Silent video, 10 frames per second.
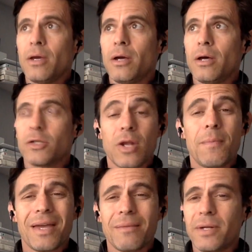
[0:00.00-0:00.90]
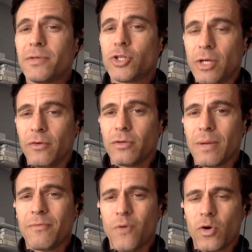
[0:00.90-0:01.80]
Uh, so now I'm making a bit of a shift, and
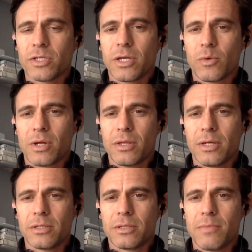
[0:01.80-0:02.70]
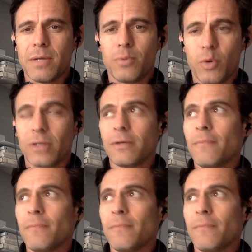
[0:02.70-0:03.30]
I'm focusing on what I think is the main point.